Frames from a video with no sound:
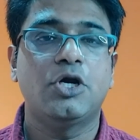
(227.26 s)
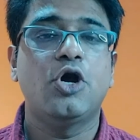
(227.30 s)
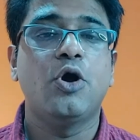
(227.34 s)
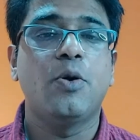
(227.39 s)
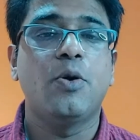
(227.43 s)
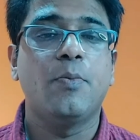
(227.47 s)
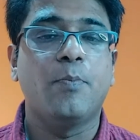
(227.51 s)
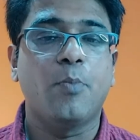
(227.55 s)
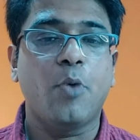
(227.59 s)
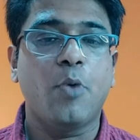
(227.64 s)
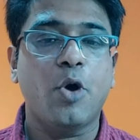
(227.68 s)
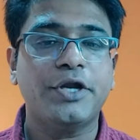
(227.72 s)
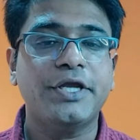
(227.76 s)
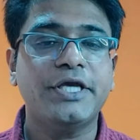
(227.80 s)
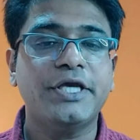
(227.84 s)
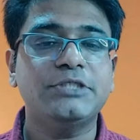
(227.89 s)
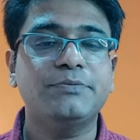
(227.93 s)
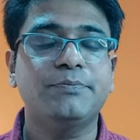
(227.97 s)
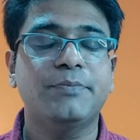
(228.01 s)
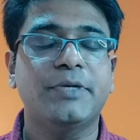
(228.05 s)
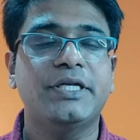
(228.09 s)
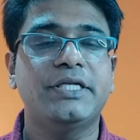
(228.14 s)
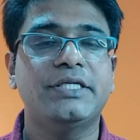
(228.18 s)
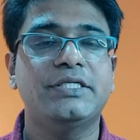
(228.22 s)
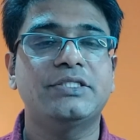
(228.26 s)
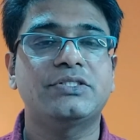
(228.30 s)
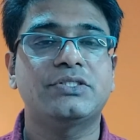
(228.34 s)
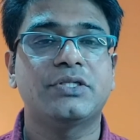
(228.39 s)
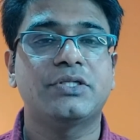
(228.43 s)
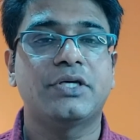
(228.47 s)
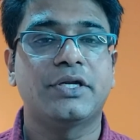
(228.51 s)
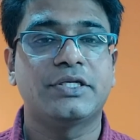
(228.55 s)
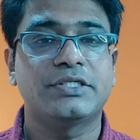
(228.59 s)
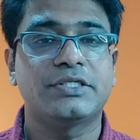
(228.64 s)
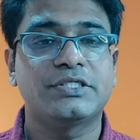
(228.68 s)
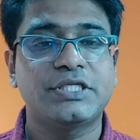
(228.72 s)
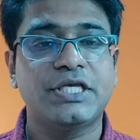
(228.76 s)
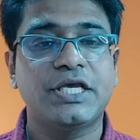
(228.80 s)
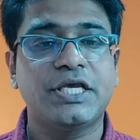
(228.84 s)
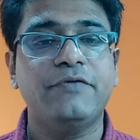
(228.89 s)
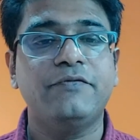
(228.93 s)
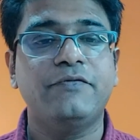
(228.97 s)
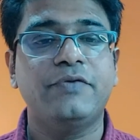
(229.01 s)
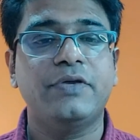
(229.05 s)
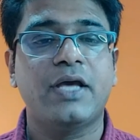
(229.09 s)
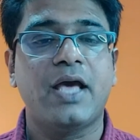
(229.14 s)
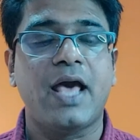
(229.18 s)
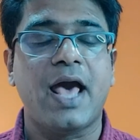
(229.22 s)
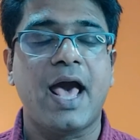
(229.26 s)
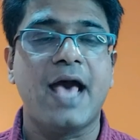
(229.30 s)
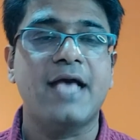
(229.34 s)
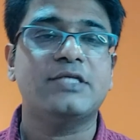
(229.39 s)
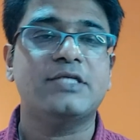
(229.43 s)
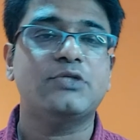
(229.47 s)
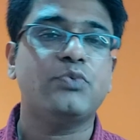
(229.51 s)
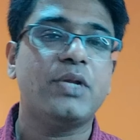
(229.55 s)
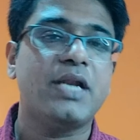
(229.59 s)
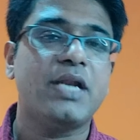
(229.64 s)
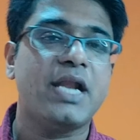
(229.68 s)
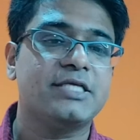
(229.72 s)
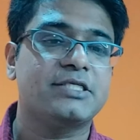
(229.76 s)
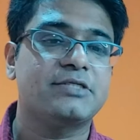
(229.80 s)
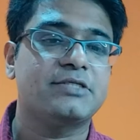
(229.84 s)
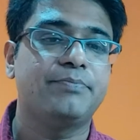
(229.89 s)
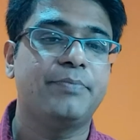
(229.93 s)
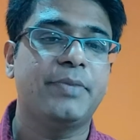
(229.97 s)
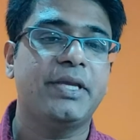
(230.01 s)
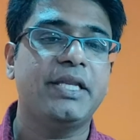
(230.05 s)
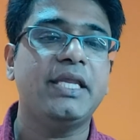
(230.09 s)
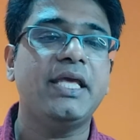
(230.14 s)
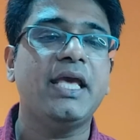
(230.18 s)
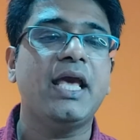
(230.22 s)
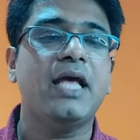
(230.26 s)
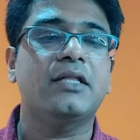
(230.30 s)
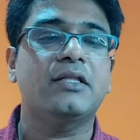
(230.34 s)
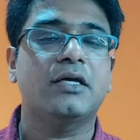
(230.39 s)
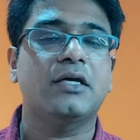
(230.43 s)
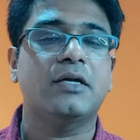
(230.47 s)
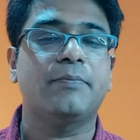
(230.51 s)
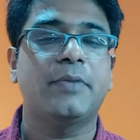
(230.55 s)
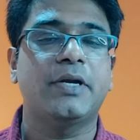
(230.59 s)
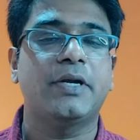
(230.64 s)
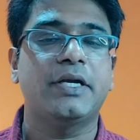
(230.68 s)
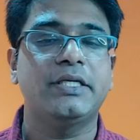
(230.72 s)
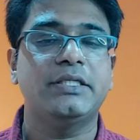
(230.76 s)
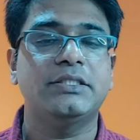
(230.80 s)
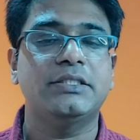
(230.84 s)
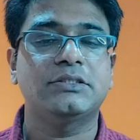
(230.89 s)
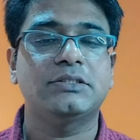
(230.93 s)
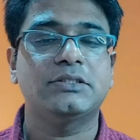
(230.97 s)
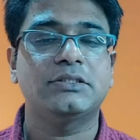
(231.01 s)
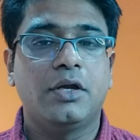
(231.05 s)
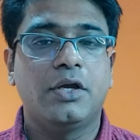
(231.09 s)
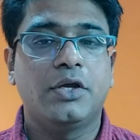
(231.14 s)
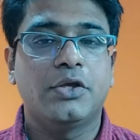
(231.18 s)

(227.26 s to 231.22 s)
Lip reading: Mortgage monies received as well as many other monies,